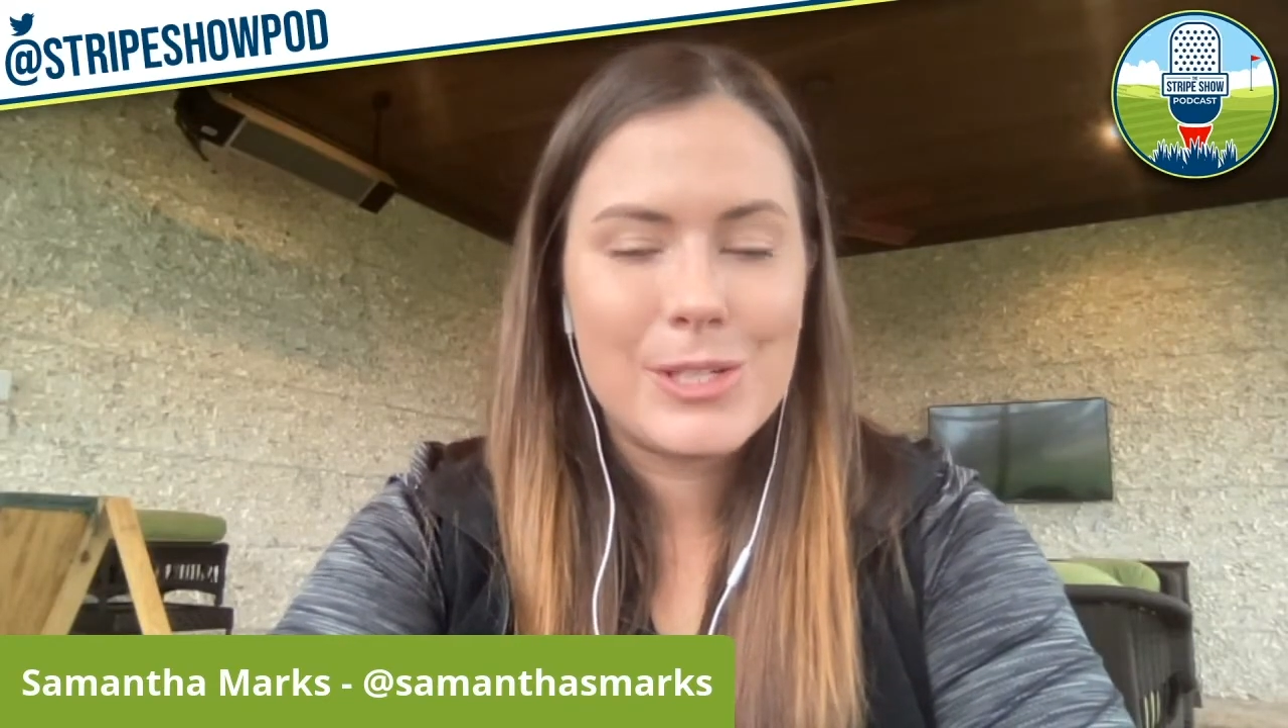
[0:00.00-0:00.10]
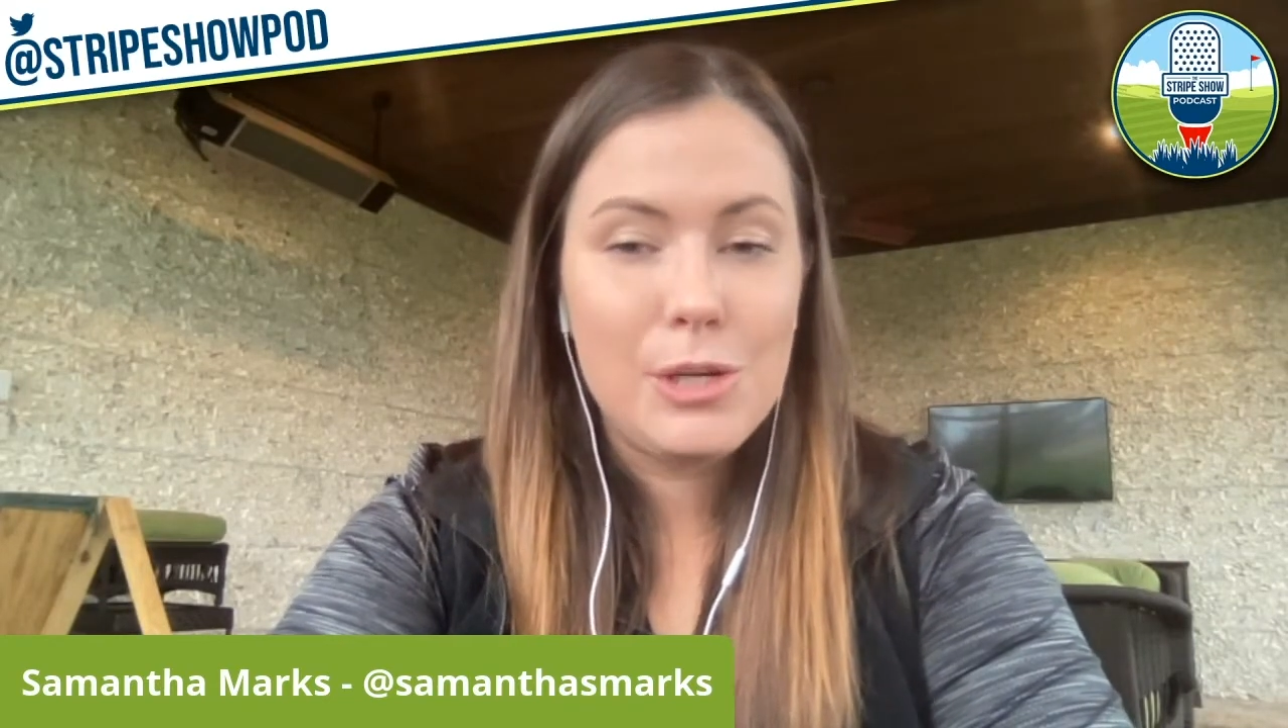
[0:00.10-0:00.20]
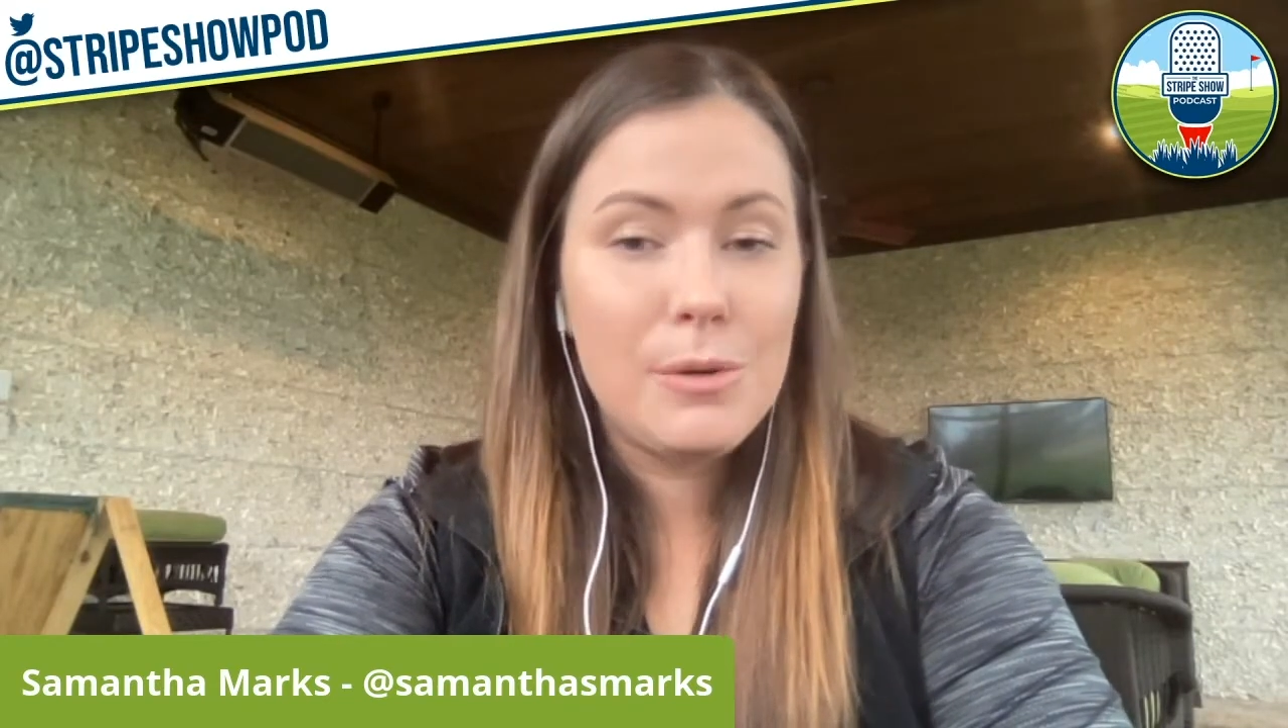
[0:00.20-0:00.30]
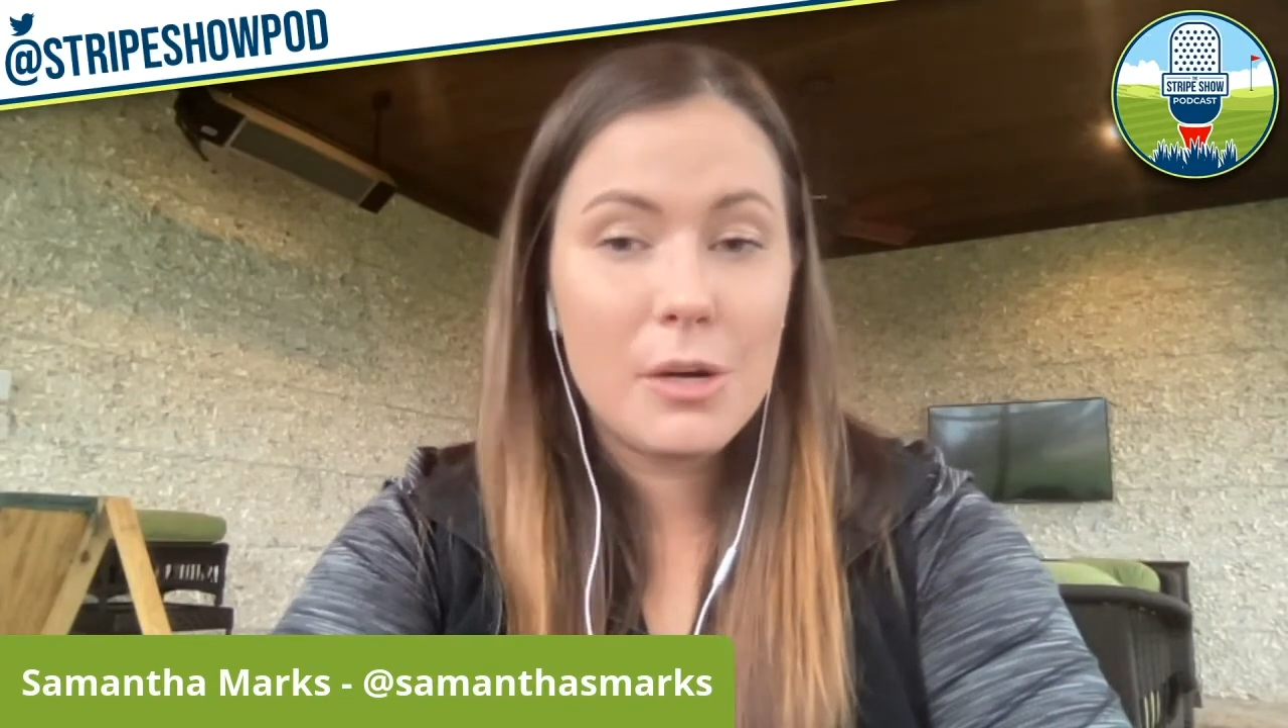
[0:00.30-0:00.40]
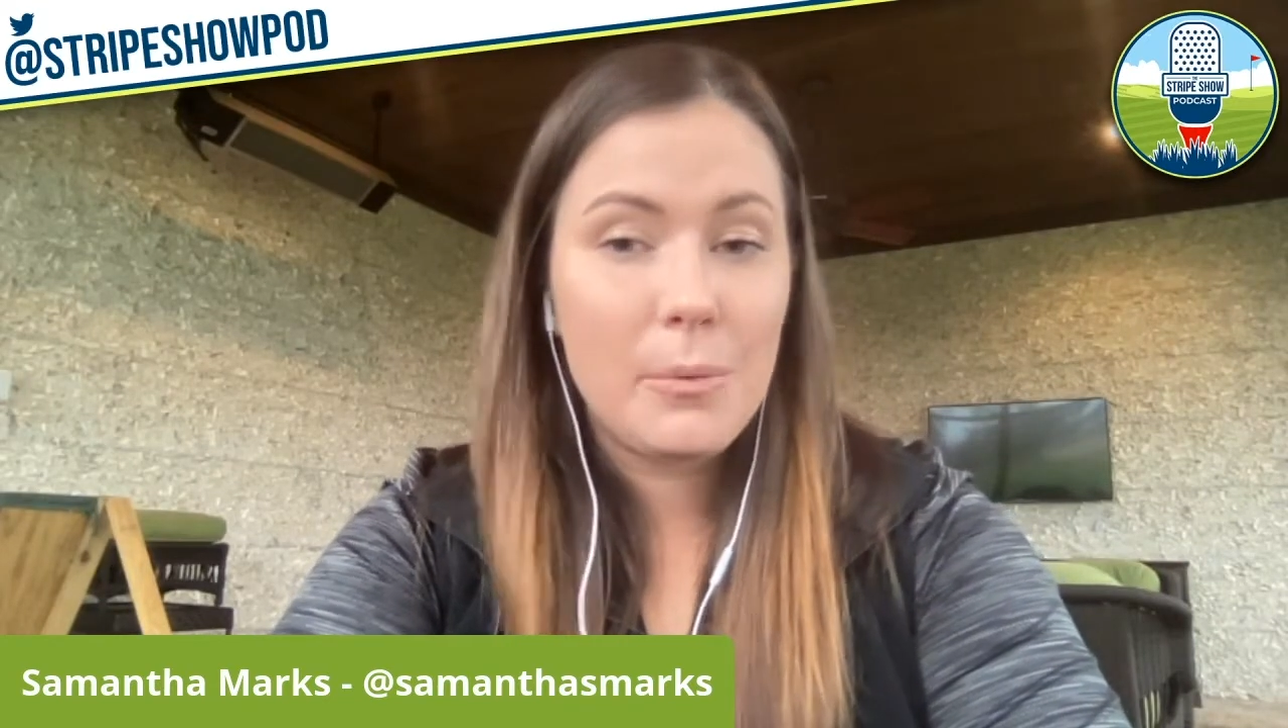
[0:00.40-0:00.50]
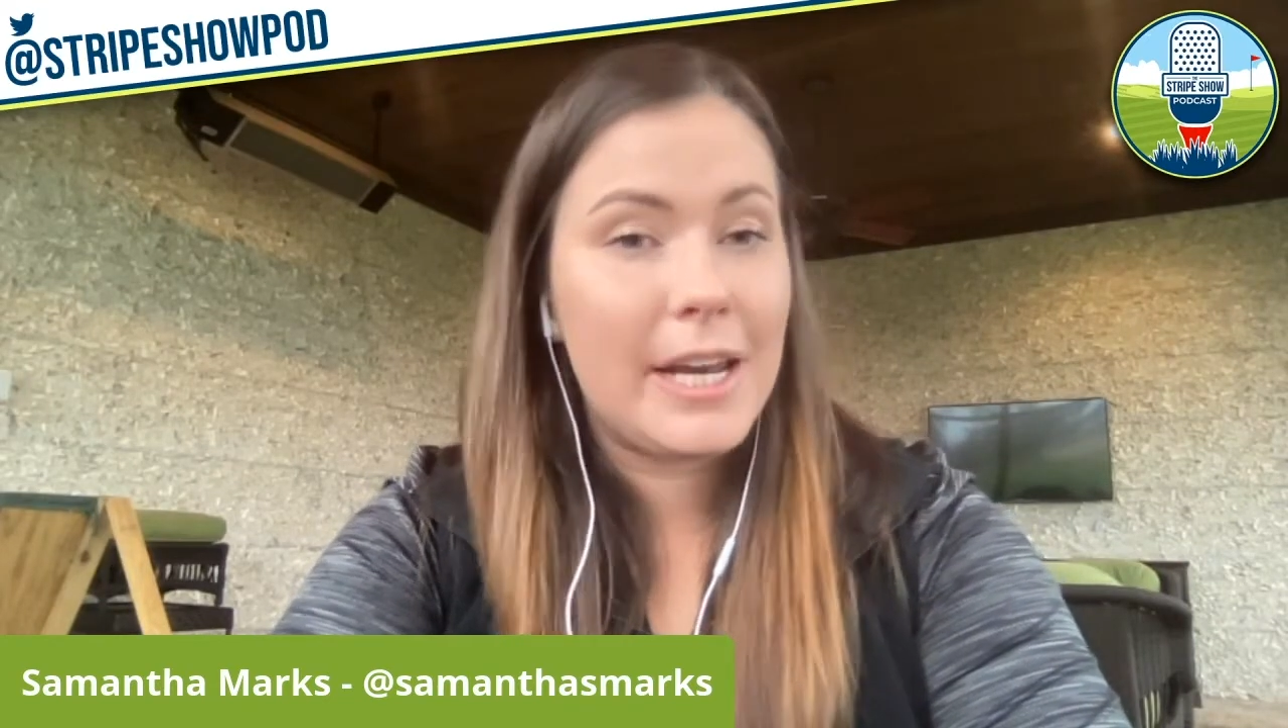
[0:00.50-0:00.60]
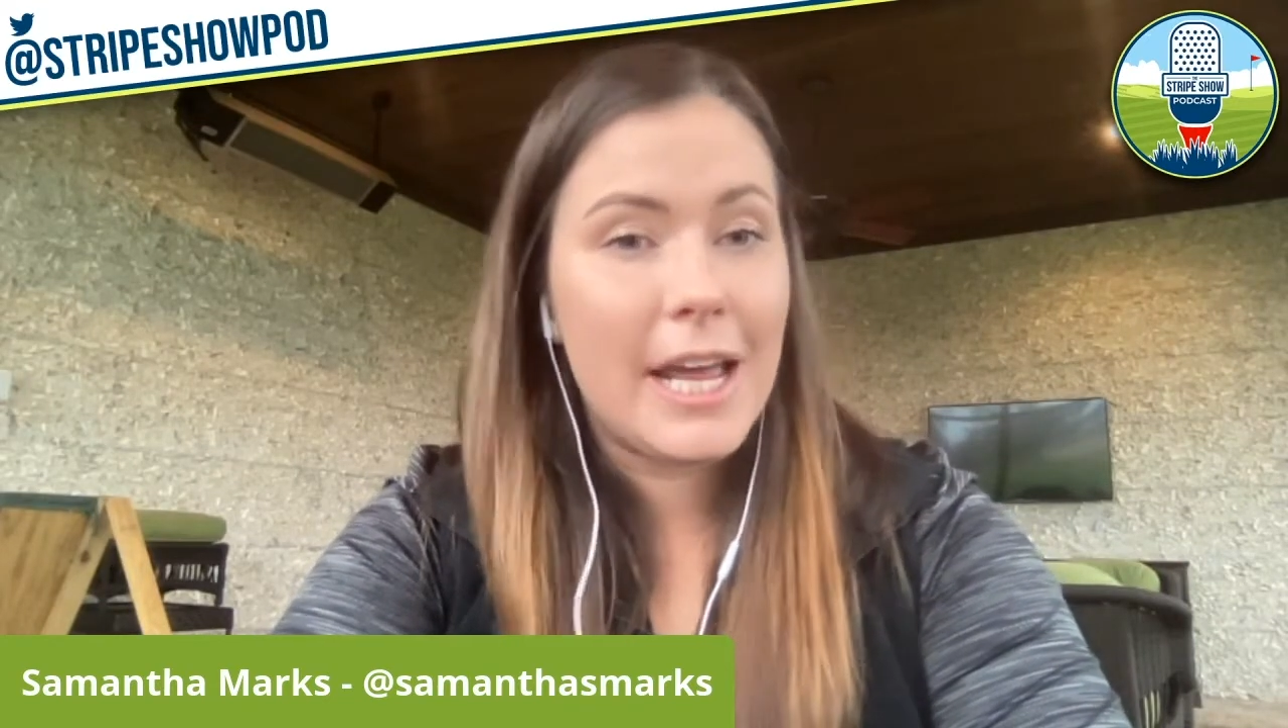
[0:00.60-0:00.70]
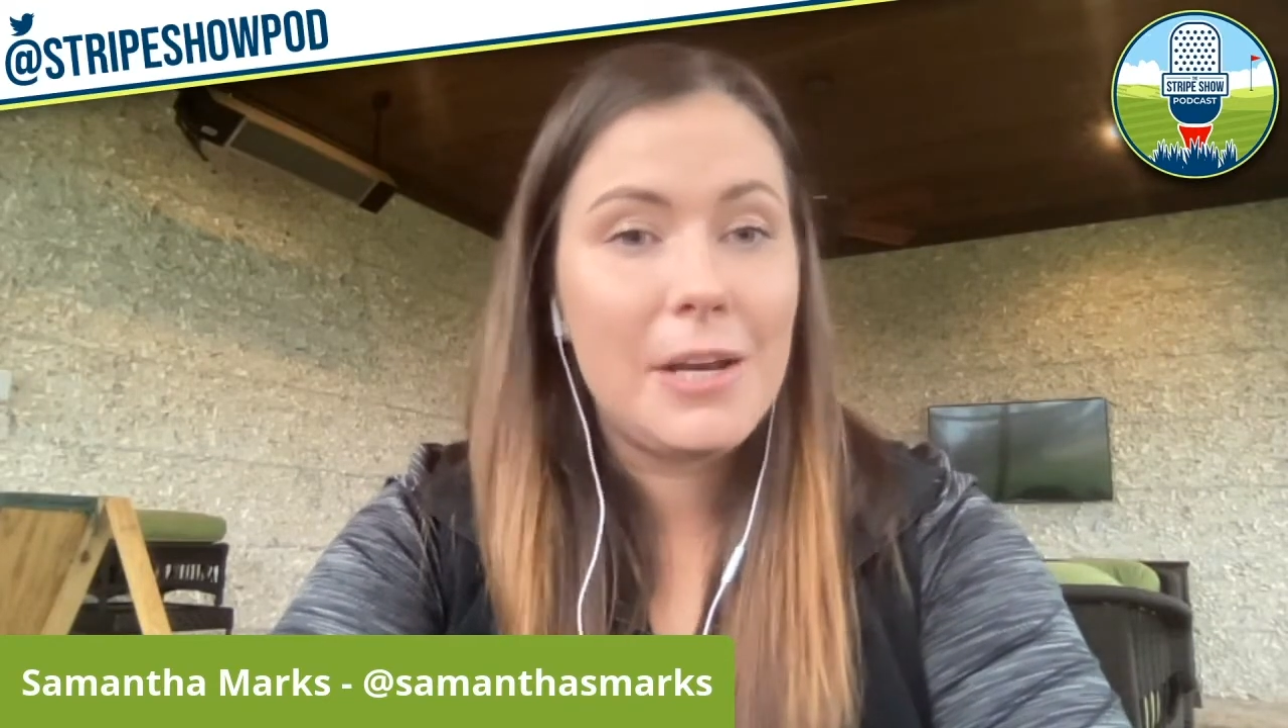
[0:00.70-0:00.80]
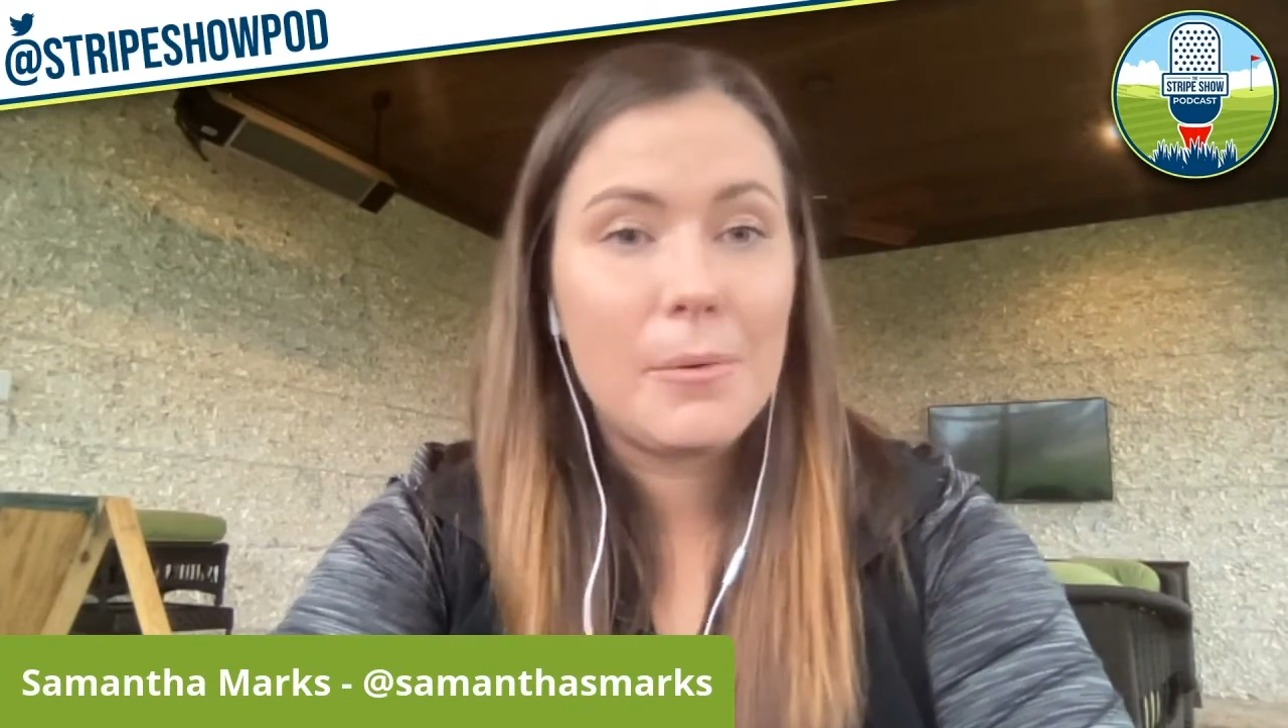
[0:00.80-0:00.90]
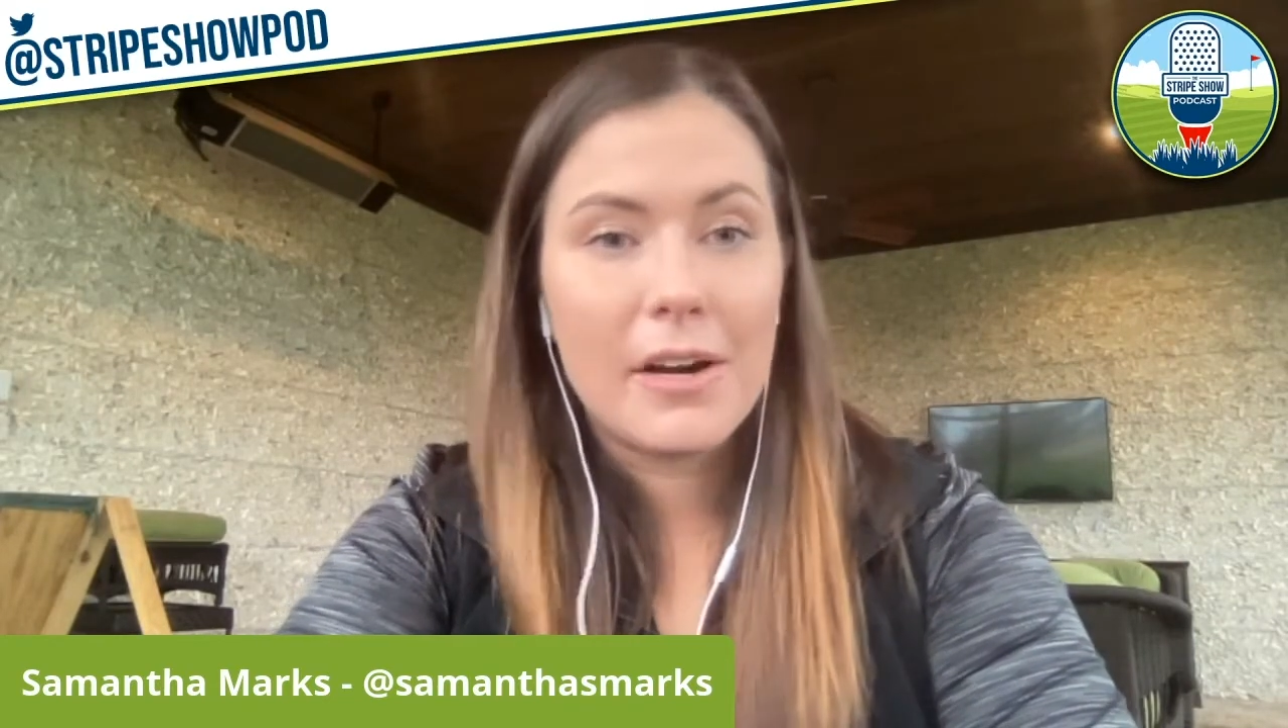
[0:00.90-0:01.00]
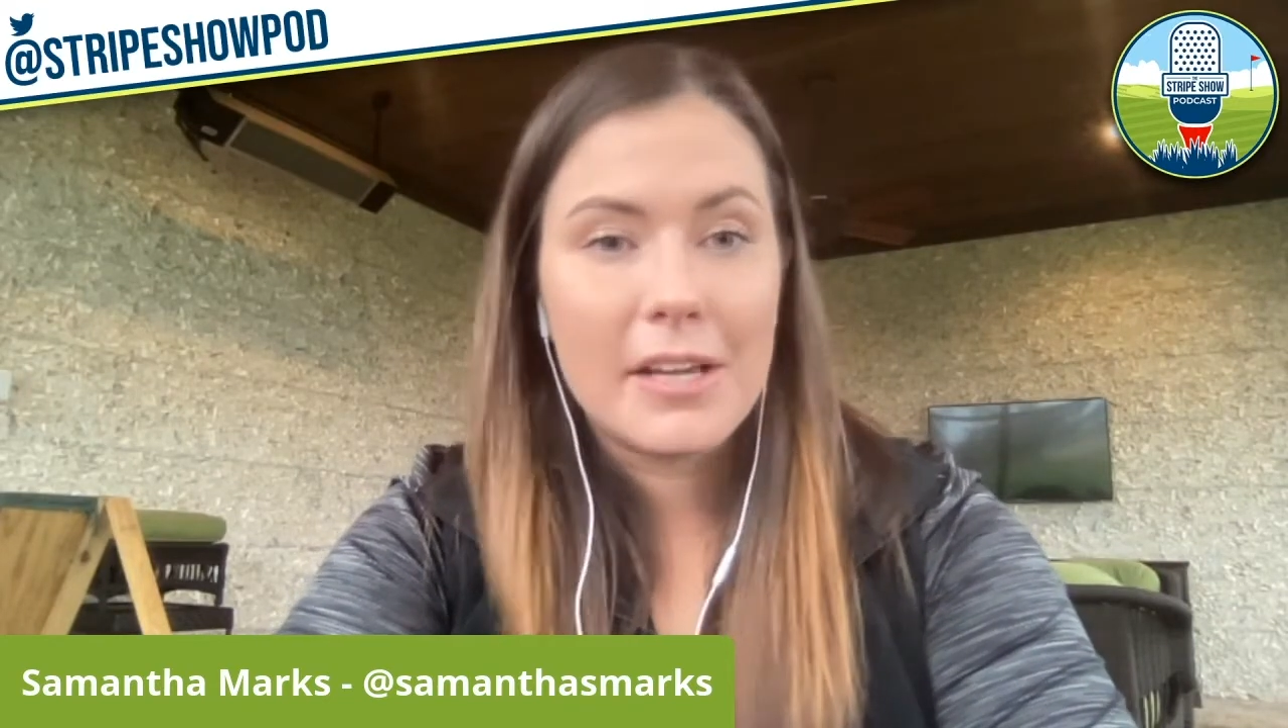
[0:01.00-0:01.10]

"You can win anywhere,